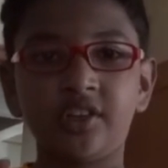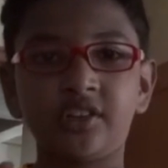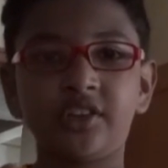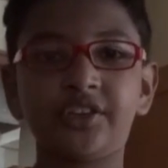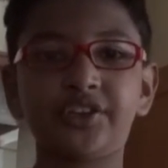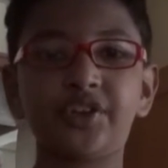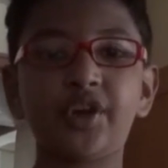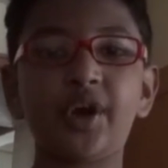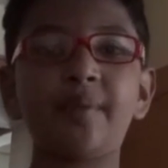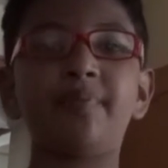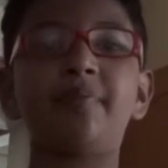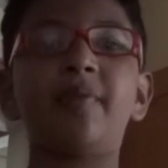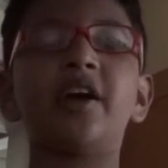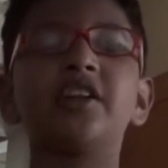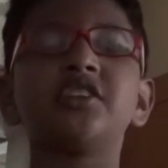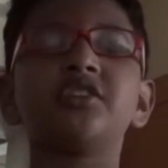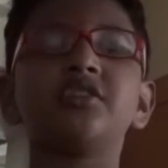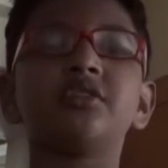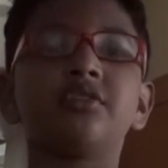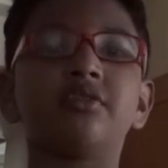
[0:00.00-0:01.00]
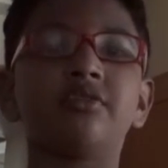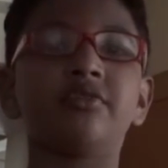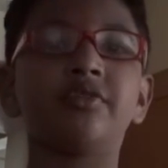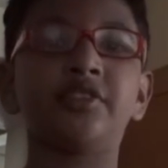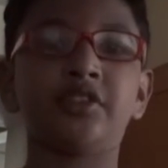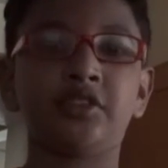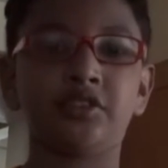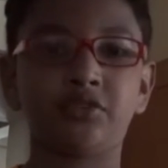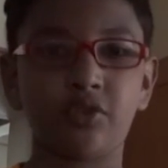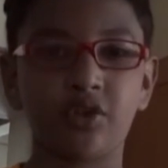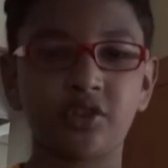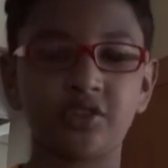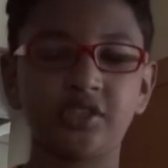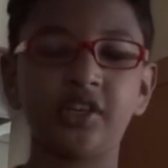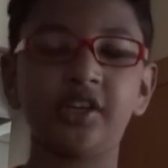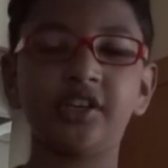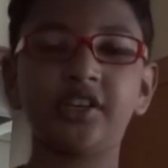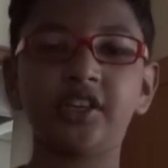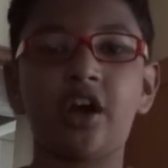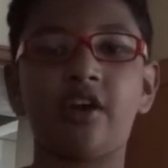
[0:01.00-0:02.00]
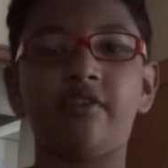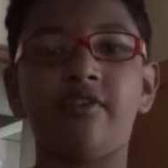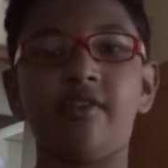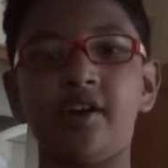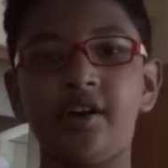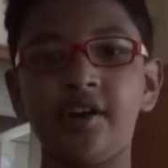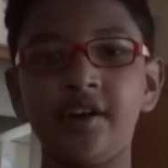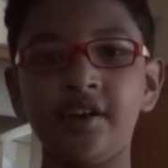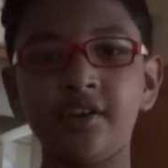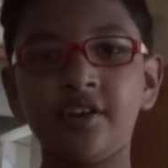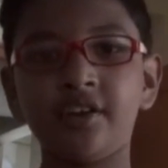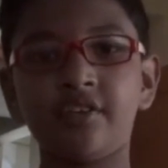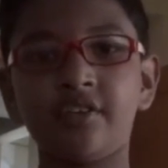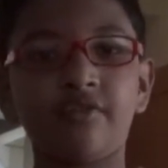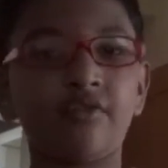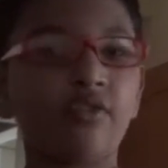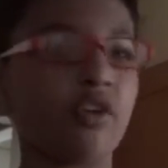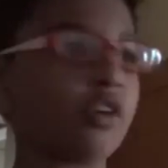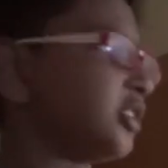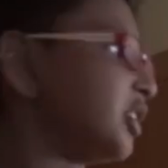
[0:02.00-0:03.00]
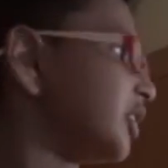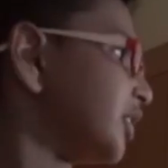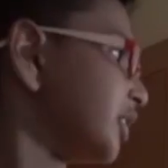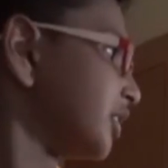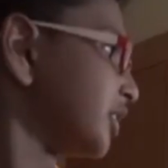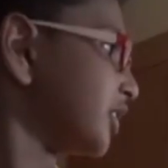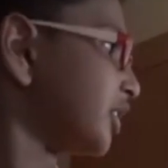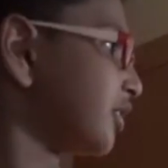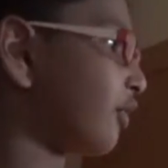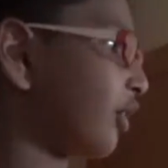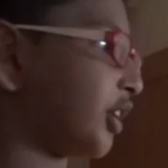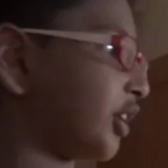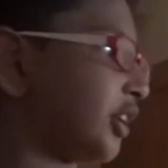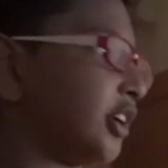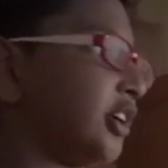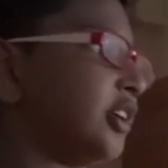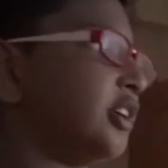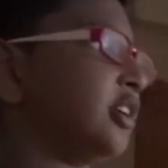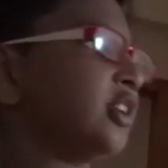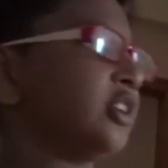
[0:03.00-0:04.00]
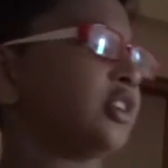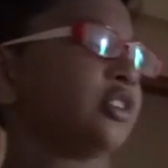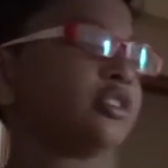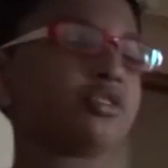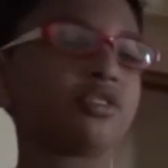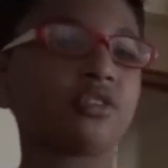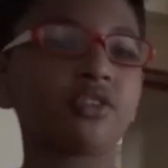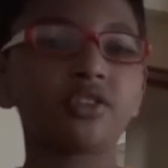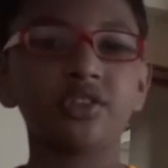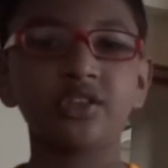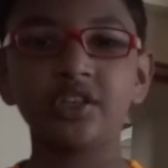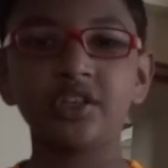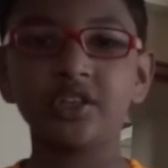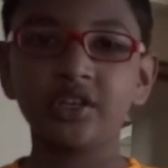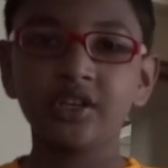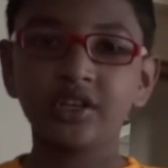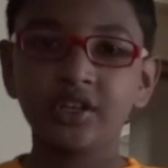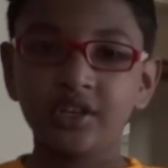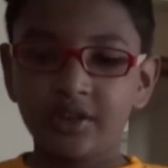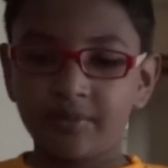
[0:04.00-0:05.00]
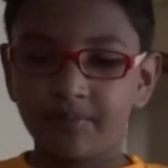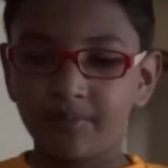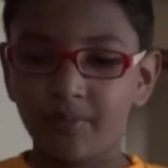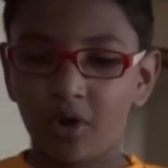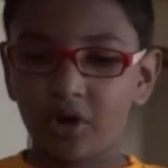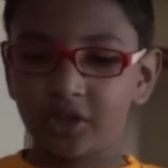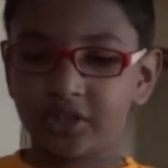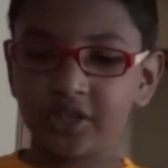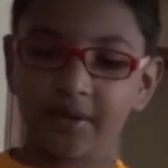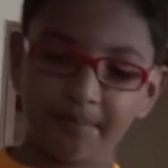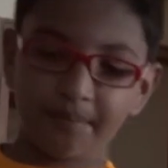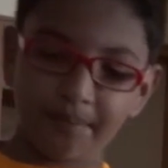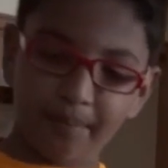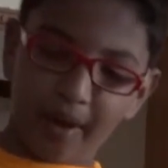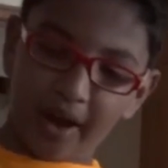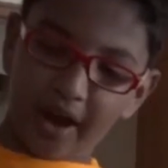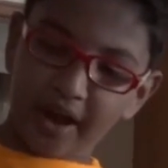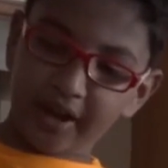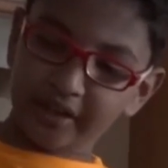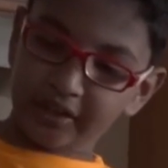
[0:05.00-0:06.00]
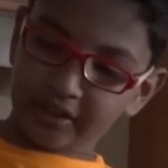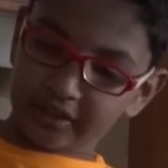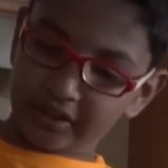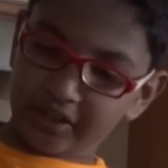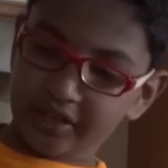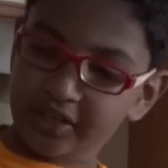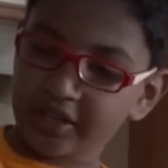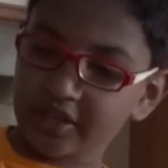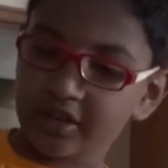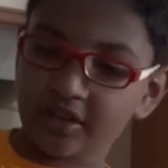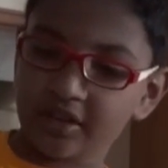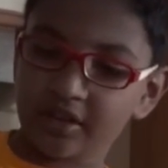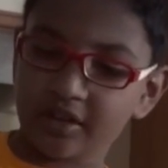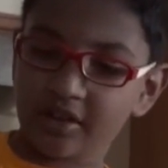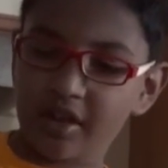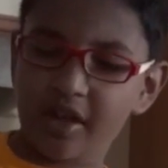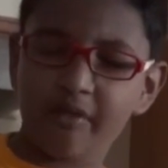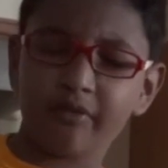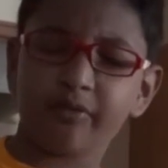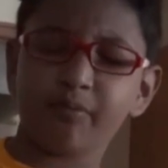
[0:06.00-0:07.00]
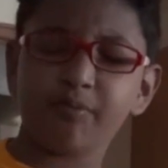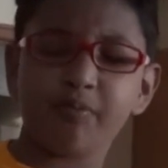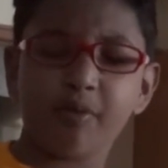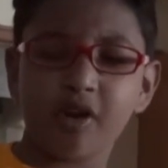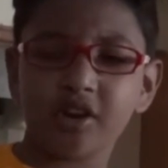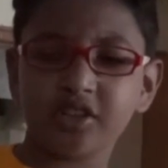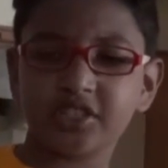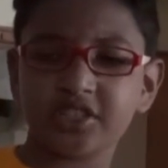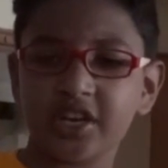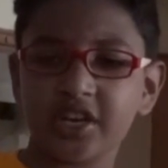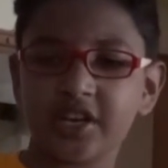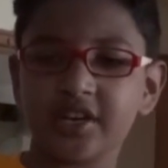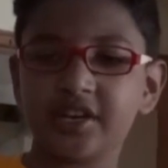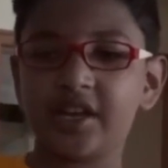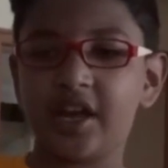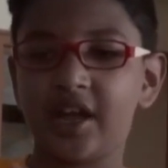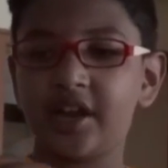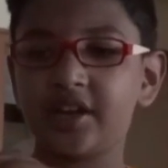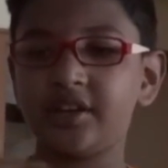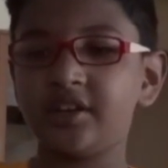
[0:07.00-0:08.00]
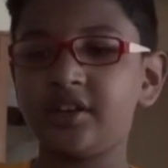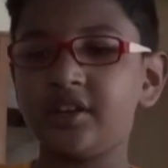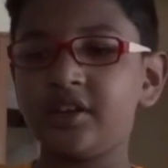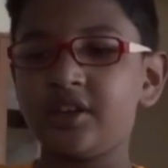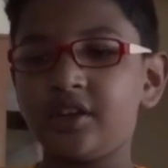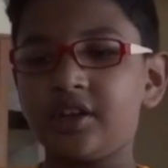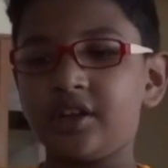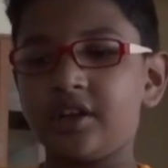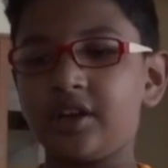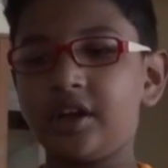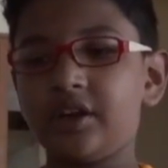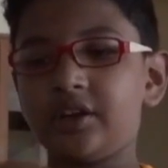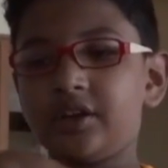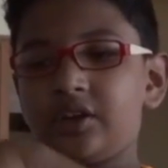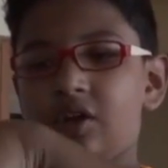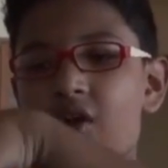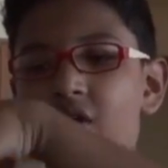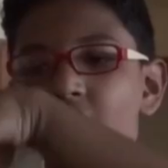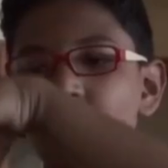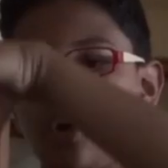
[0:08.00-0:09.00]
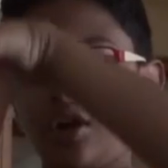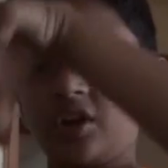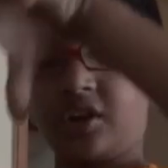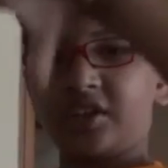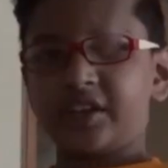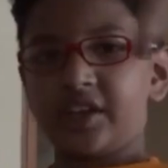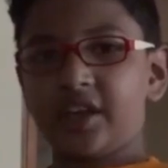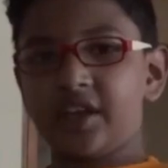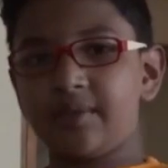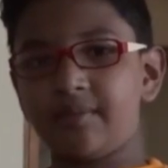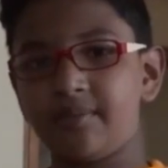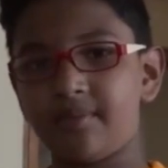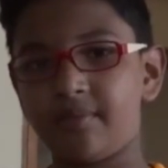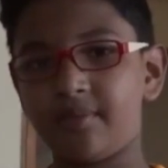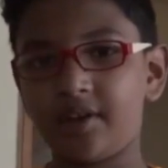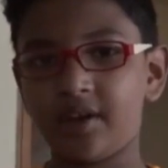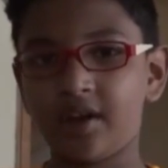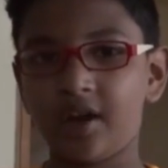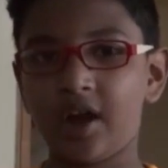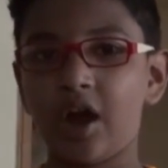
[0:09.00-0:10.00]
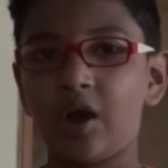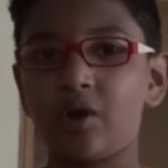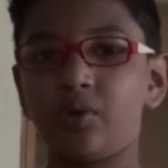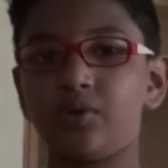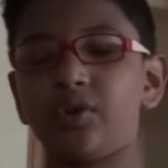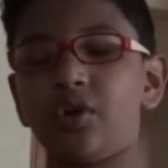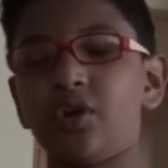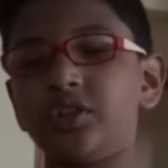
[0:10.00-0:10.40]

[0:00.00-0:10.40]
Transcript: The top part, which wasn't covered, wasn't in the water. So the bottom part bursted, and it all came out.